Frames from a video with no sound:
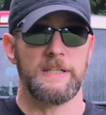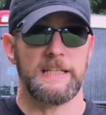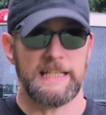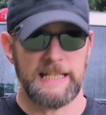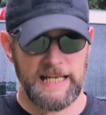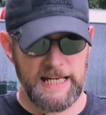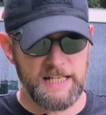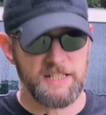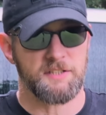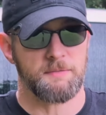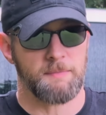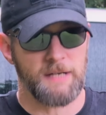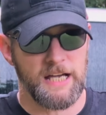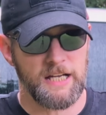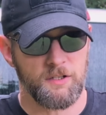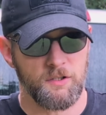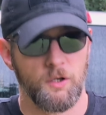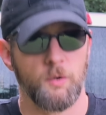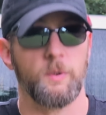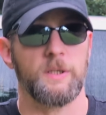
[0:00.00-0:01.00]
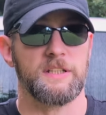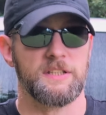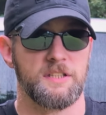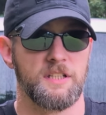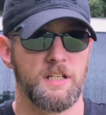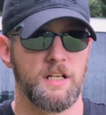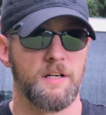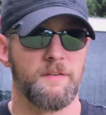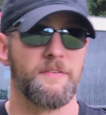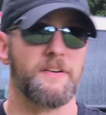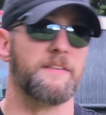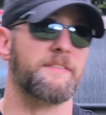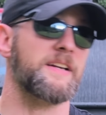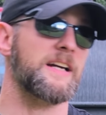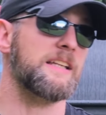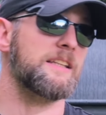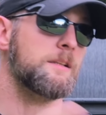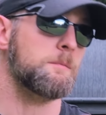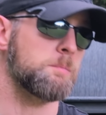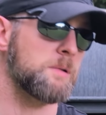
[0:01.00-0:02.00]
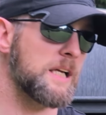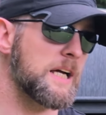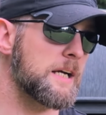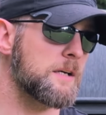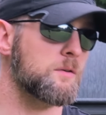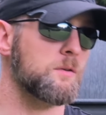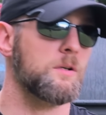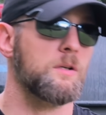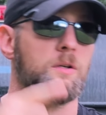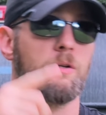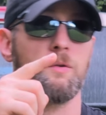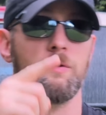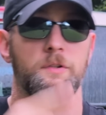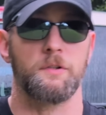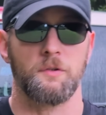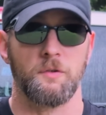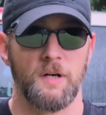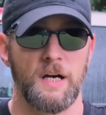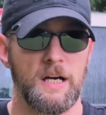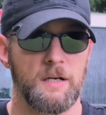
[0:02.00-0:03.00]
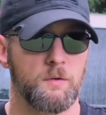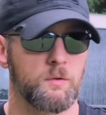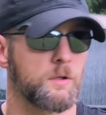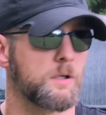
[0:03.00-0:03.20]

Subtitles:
the X macro itself. I've got the black row, the crack